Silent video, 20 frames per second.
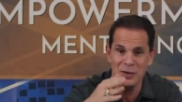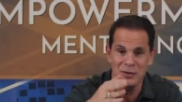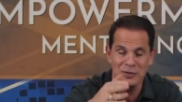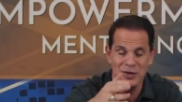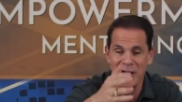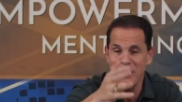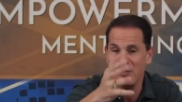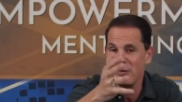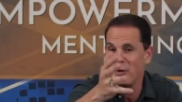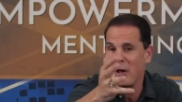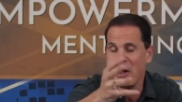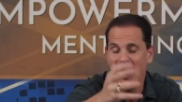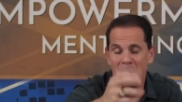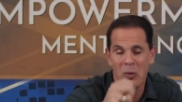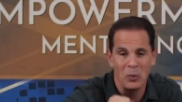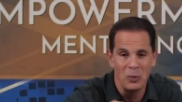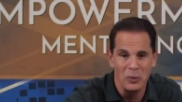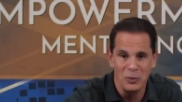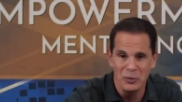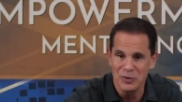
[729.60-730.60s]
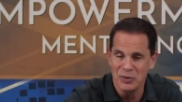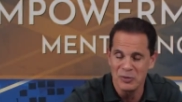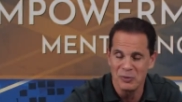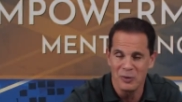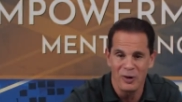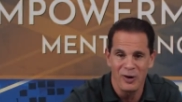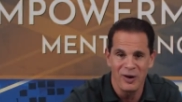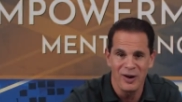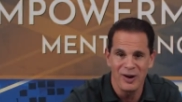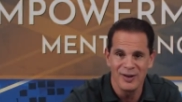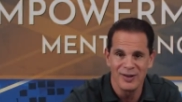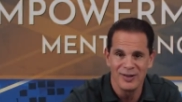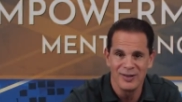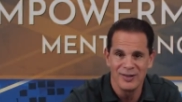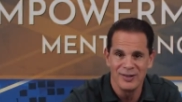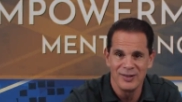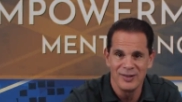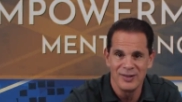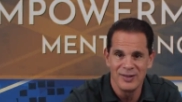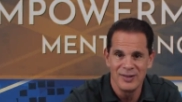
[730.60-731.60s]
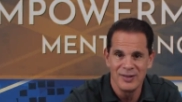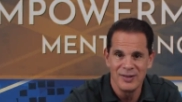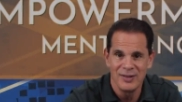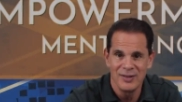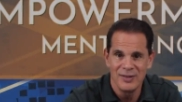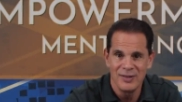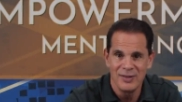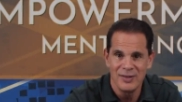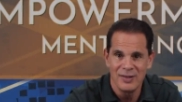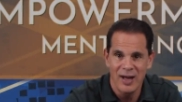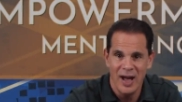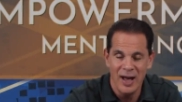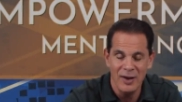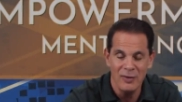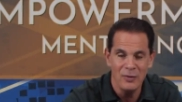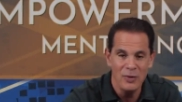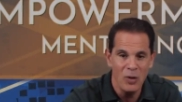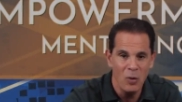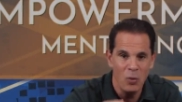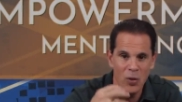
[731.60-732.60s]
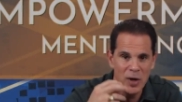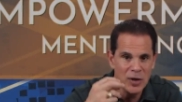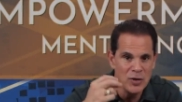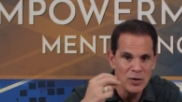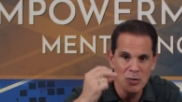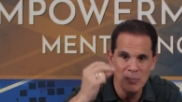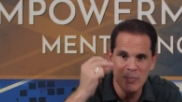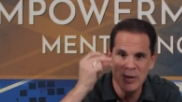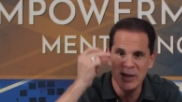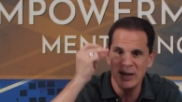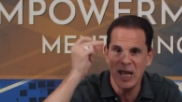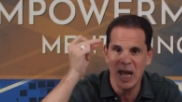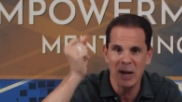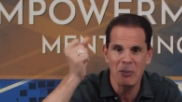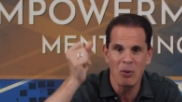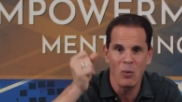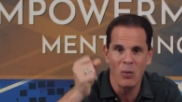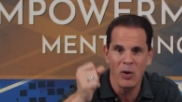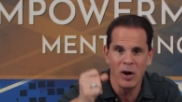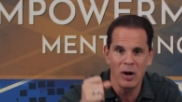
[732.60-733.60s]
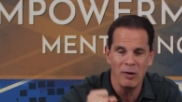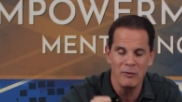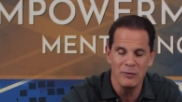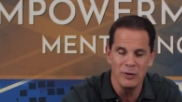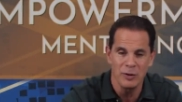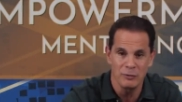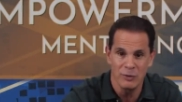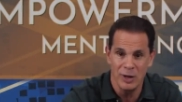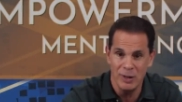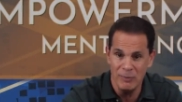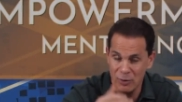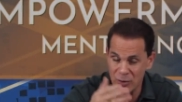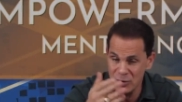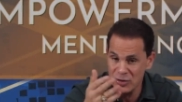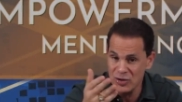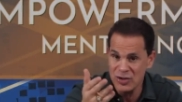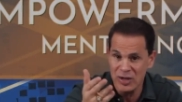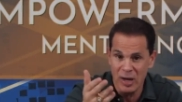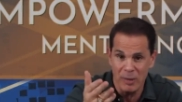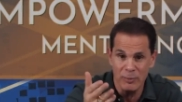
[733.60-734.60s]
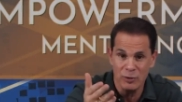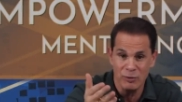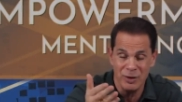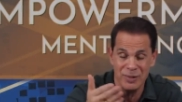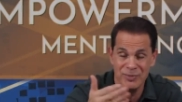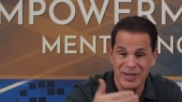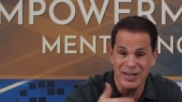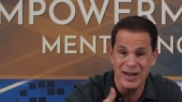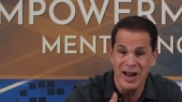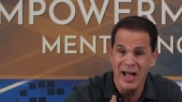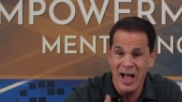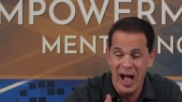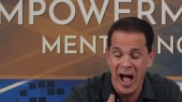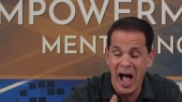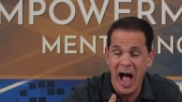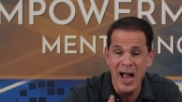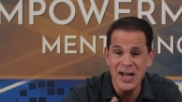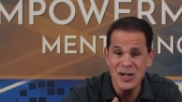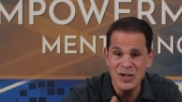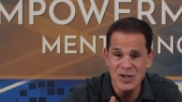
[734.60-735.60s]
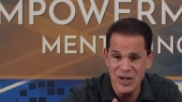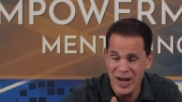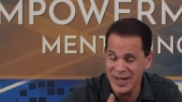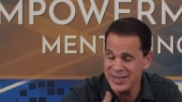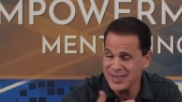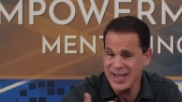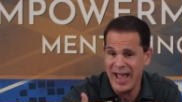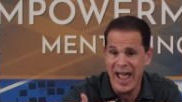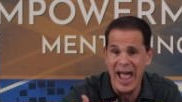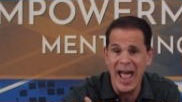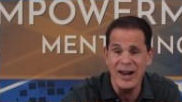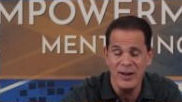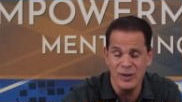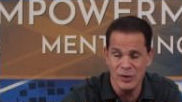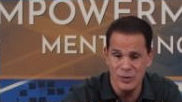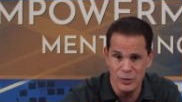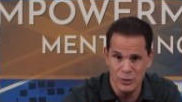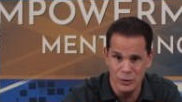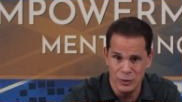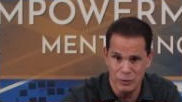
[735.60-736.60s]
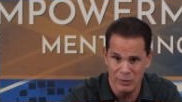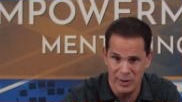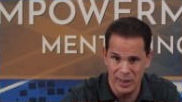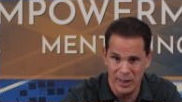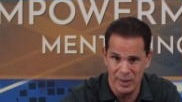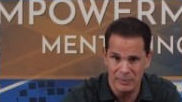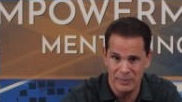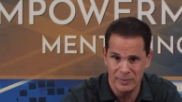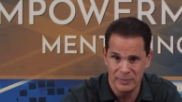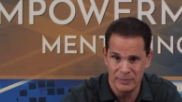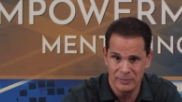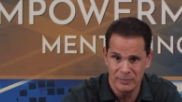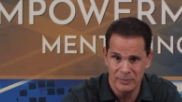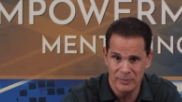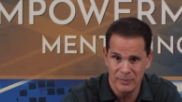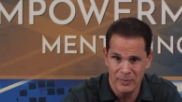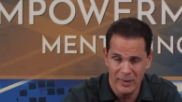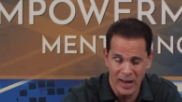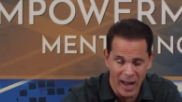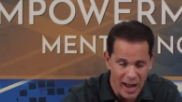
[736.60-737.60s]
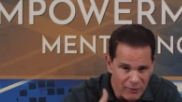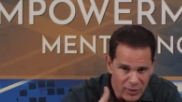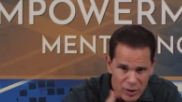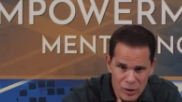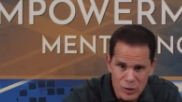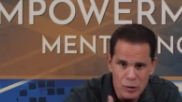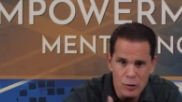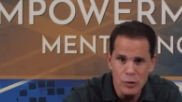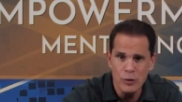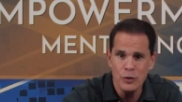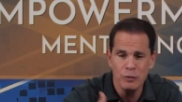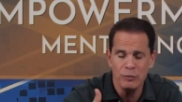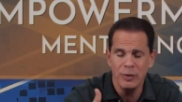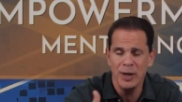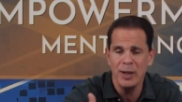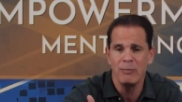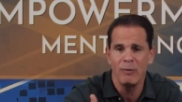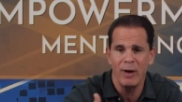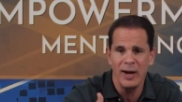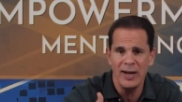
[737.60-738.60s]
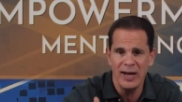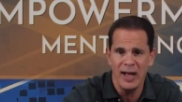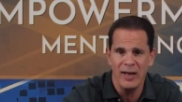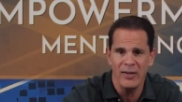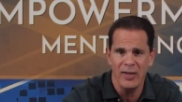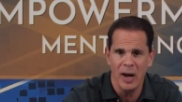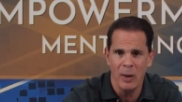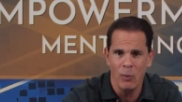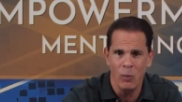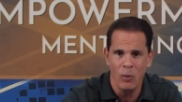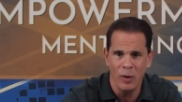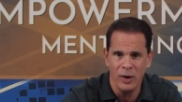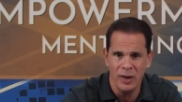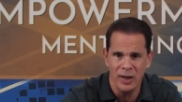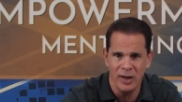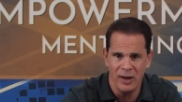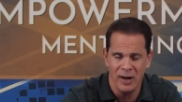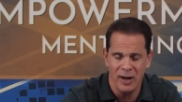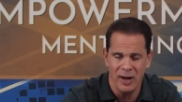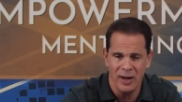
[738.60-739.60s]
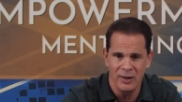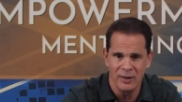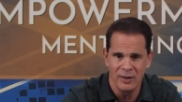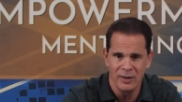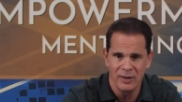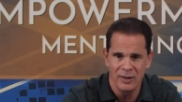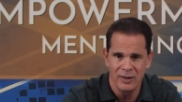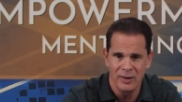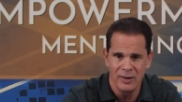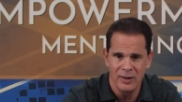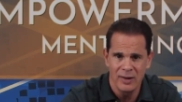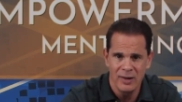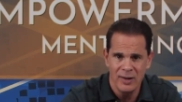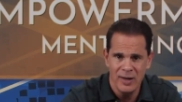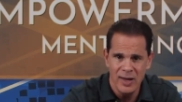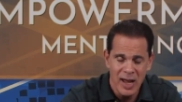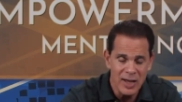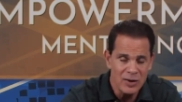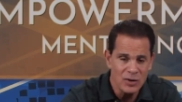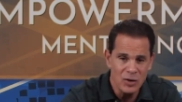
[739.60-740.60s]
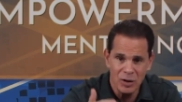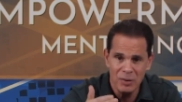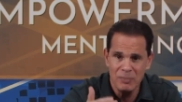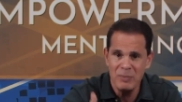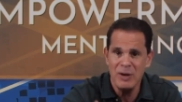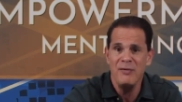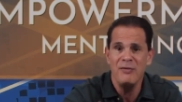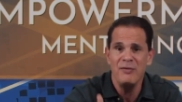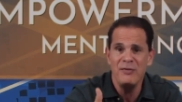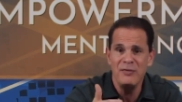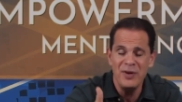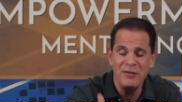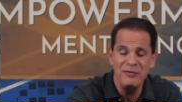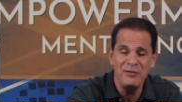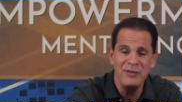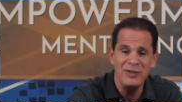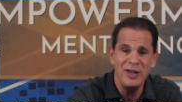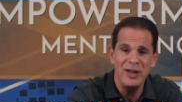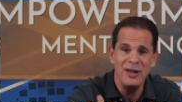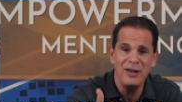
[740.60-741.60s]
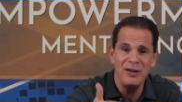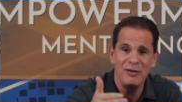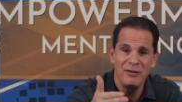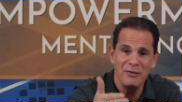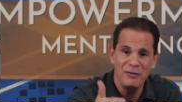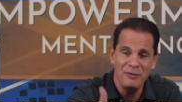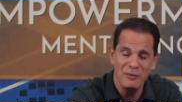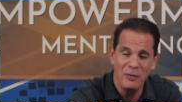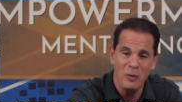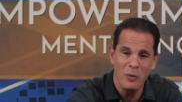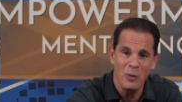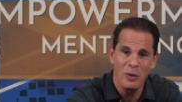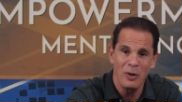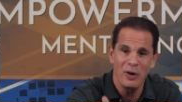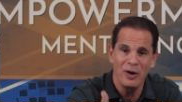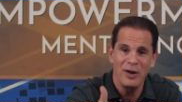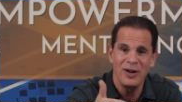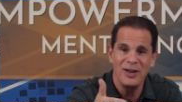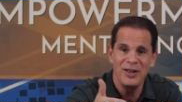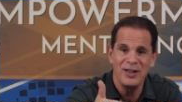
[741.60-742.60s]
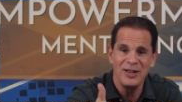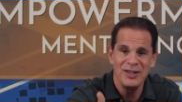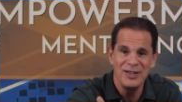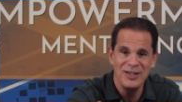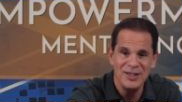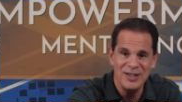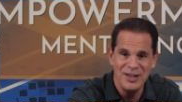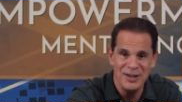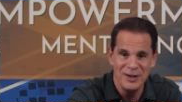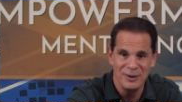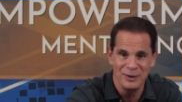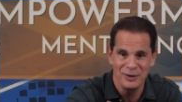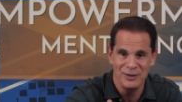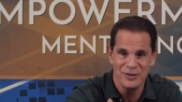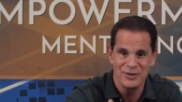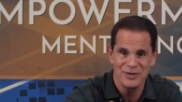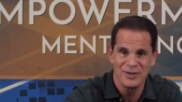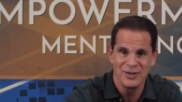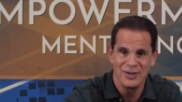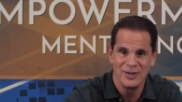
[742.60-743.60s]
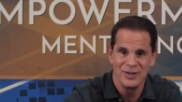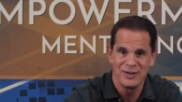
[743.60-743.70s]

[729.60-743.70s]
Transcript: years. I don't know how old you are. I don't know when you became aware of your dream. There's some dreams that I just had a new dream. I have a new dream right now that I'm working on. It took me 54 years.